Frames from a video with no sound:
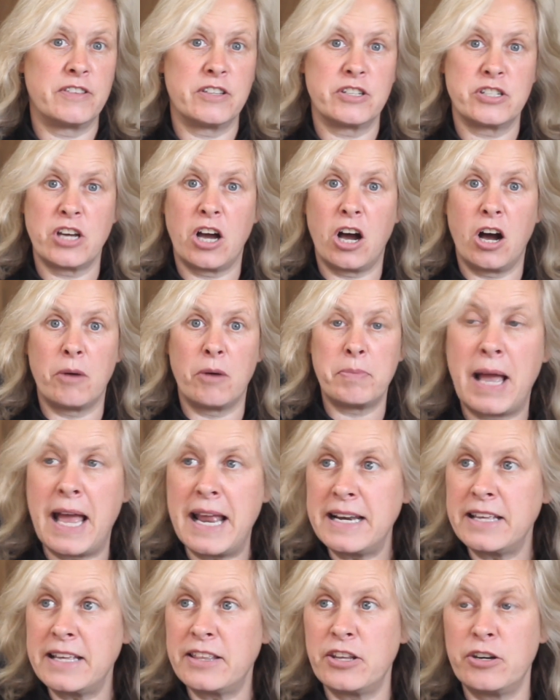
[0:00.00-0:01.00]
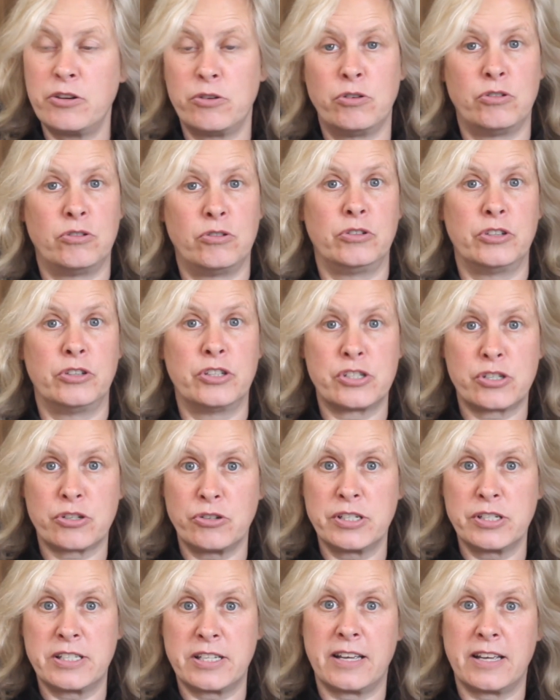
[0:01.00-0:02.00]
the top, anything at all that's
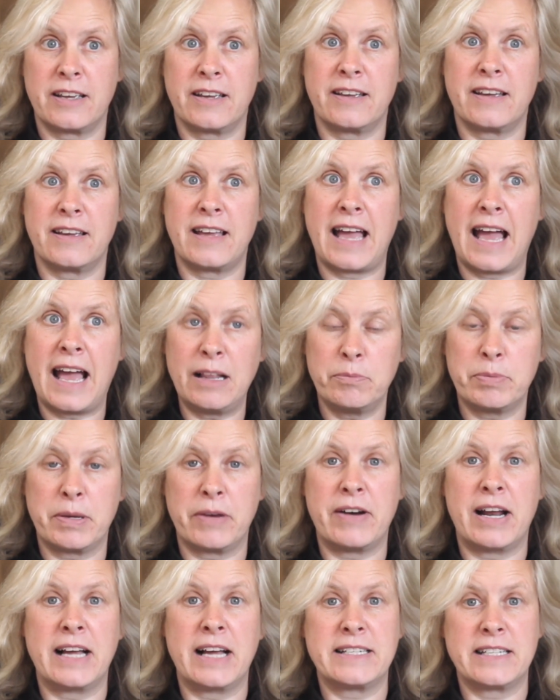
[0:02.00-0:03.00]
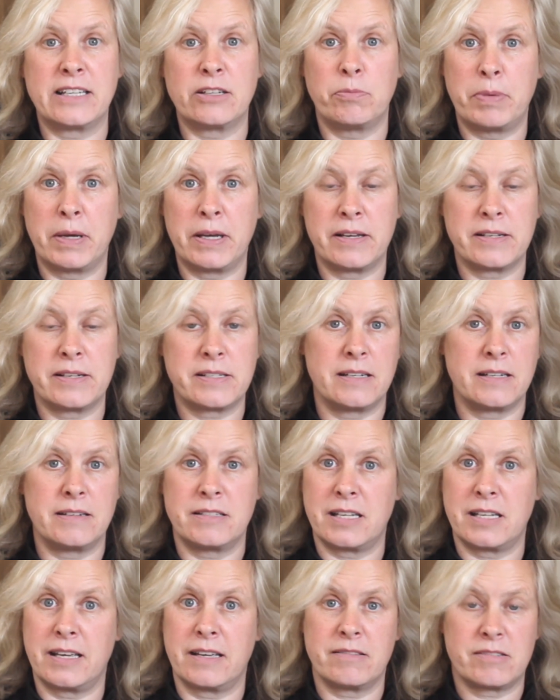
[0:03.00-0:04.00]
going to help your ideal person
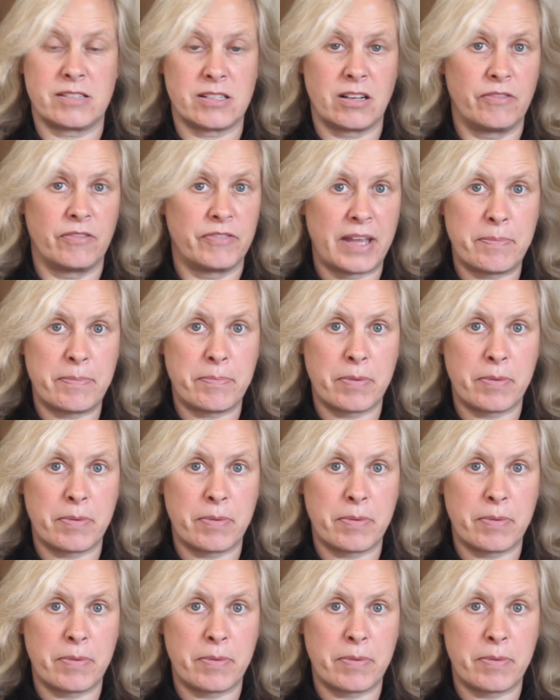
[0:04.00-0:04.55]
to solve their